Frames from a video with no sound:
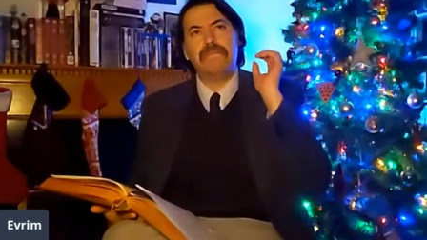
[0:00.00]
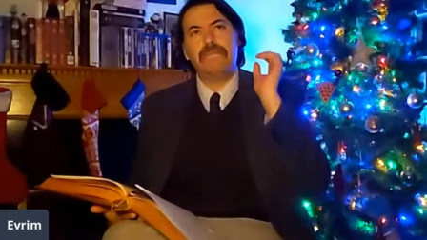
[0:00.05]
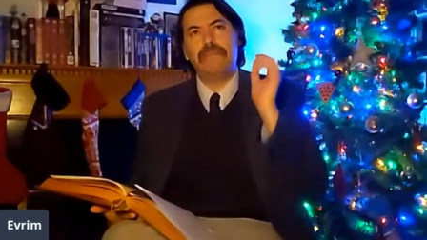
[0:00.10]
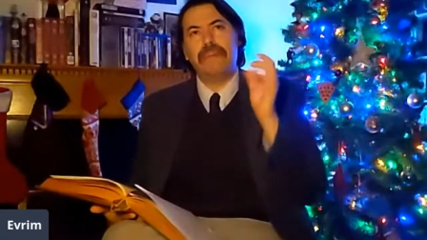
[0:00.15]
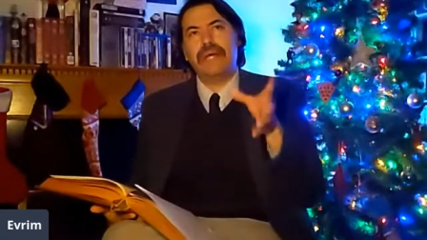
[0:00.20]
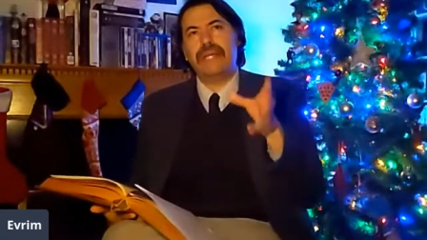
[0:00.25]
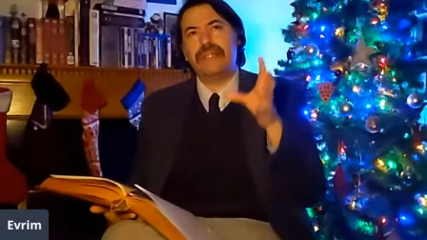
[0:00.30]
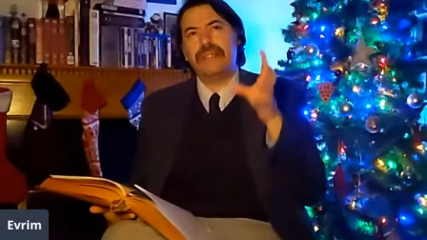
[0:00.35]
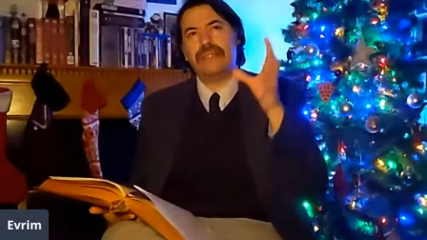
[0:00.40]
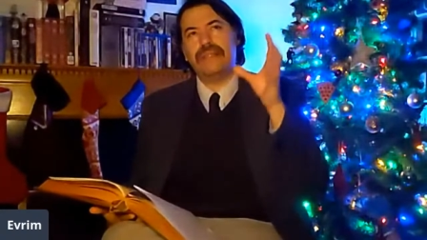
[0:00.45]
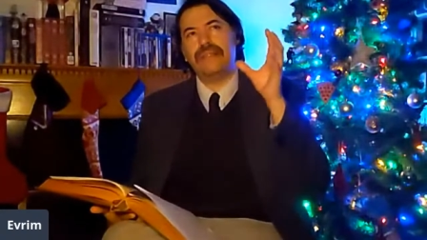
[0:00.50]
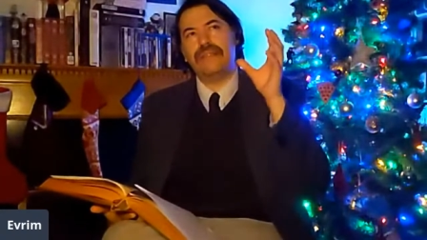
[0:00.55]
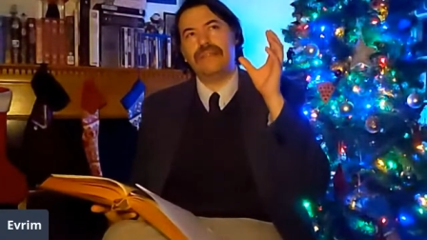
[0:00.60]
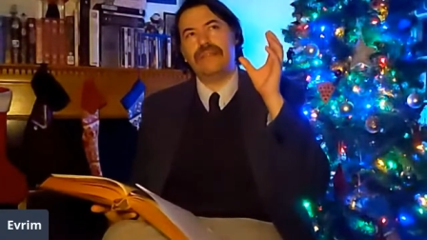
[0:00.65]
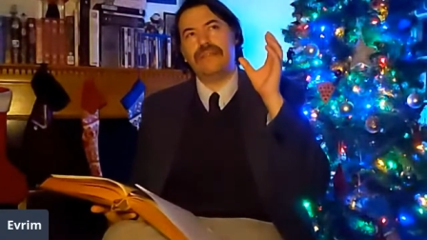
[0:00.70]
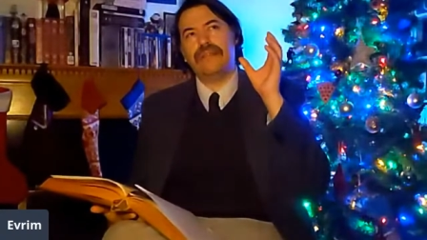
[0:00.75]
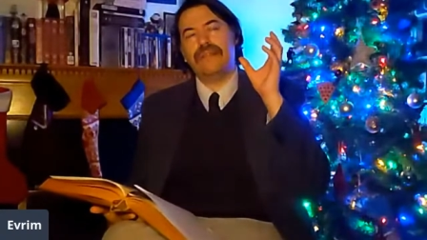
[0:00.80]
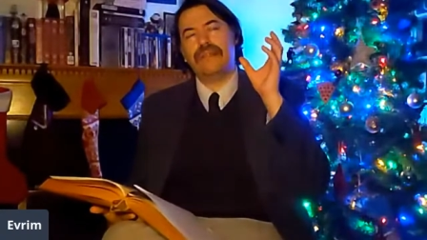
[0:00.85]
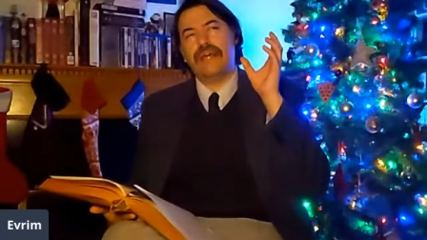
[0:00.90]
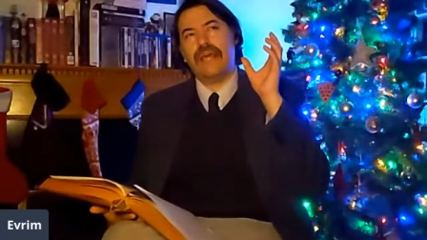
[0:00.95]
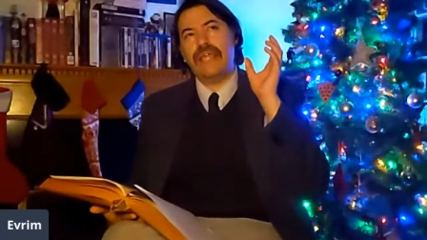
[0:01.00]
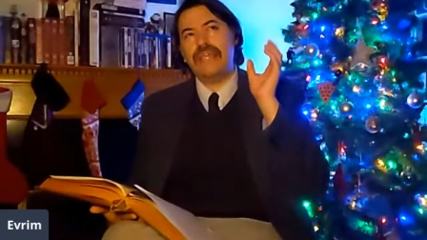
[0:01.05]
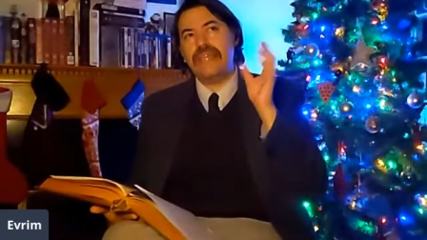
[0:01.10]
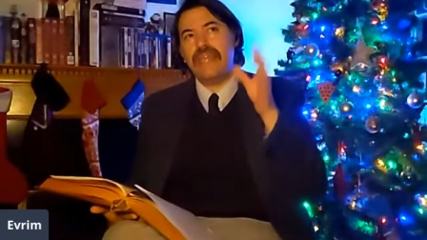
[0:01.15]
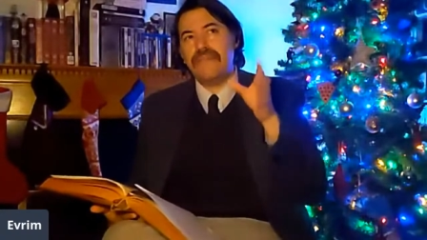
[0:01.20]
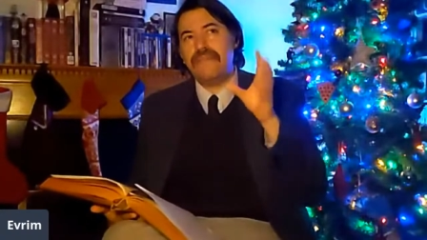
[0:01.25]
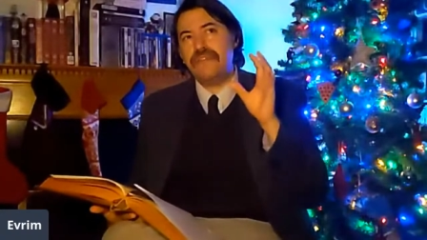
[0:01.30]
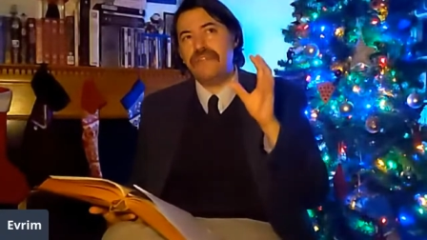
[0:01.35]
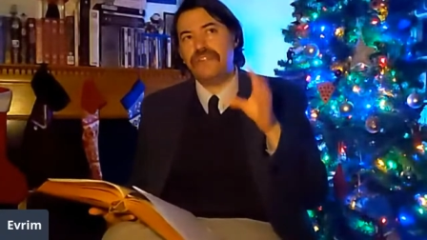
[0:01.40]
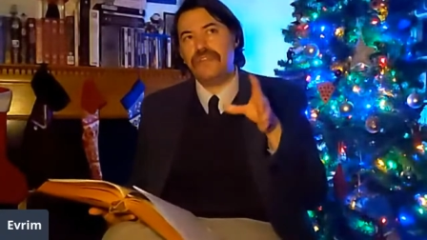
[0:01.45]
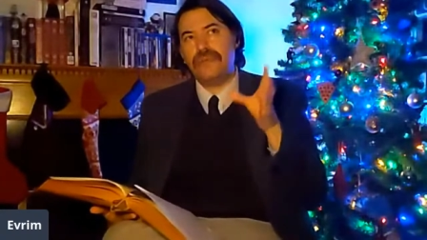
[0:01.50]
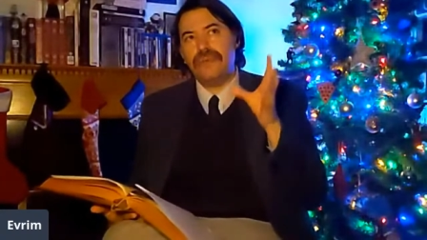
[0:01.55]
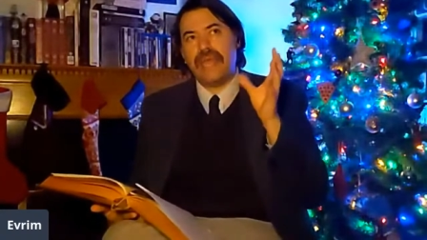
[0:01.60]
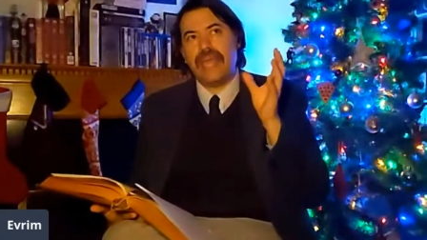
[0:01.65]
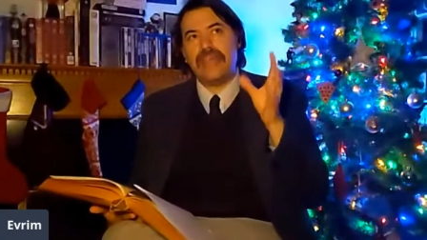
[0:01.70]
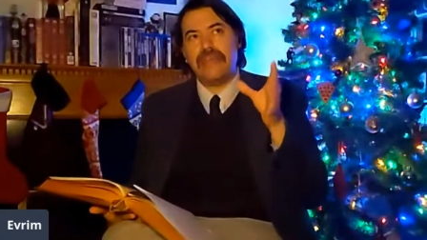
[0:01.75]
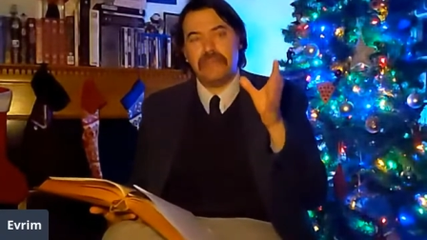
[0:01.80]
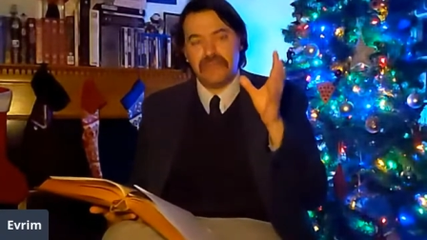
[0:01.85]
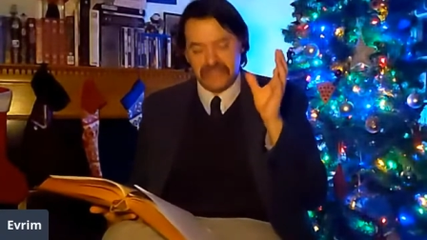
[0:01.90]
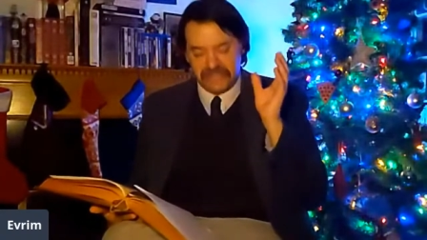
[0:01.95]
but I never saw
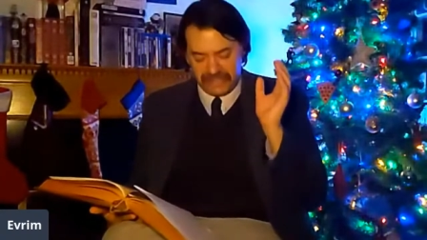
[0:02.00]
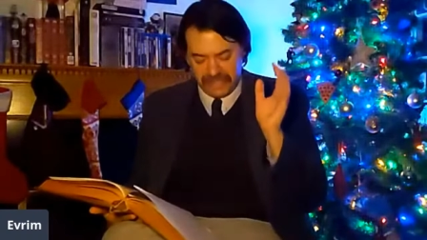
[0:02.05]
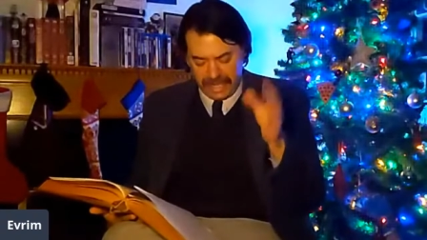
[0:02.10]
animals